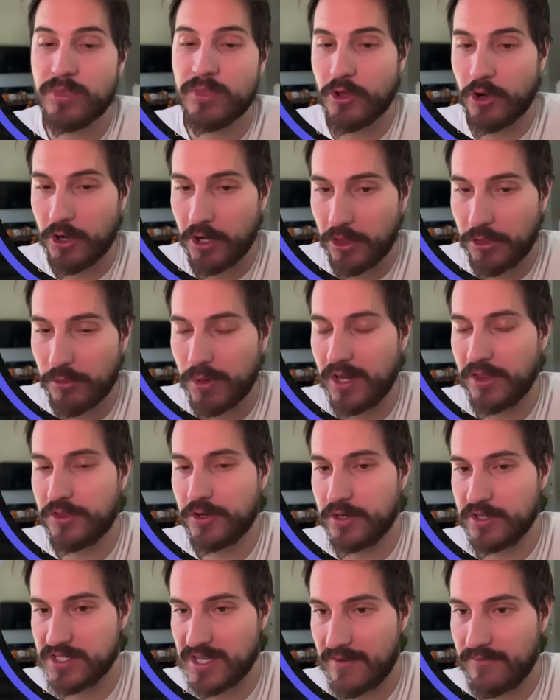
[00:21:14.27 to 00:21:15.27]
33 to
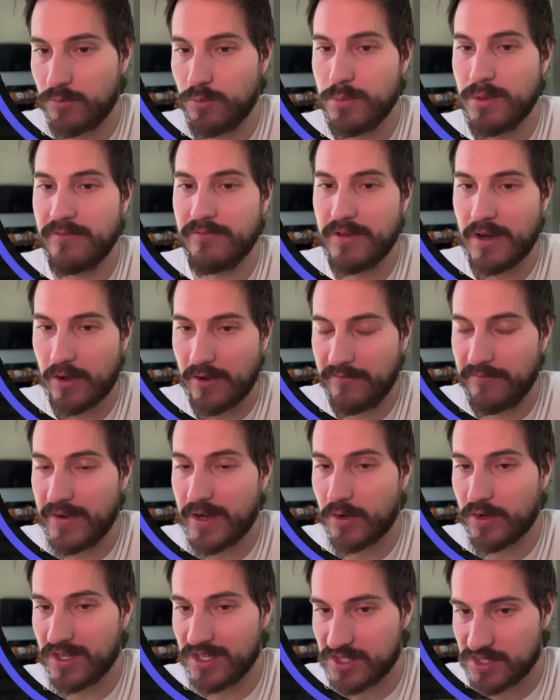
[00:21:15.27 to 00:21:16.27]
37 would be very
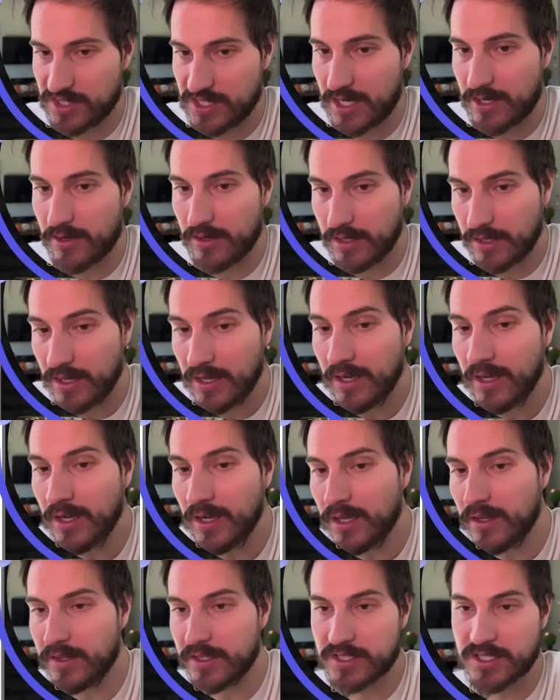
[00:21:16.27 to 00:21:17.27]
fair considering
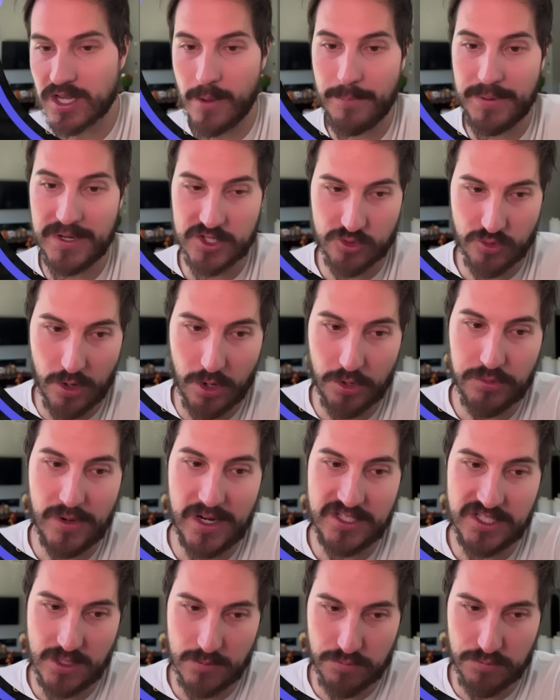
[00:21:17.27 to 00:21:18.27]
this company's growth
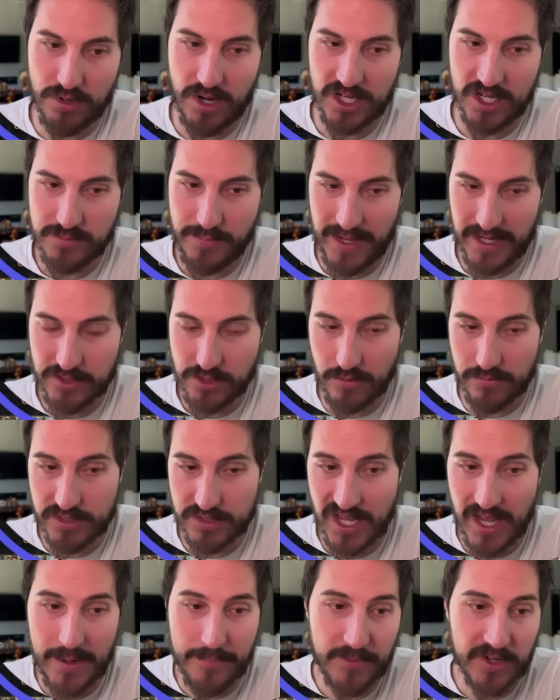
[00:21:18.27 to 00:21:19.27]
rates and prospects over
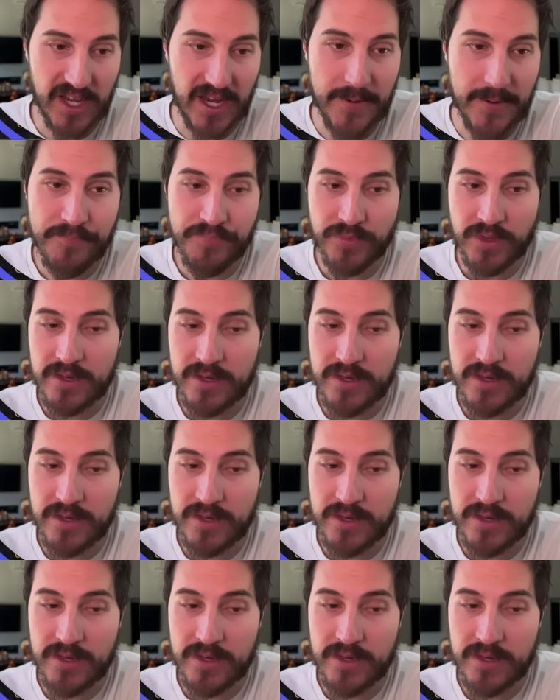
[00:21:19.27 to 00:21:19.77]
time, okay?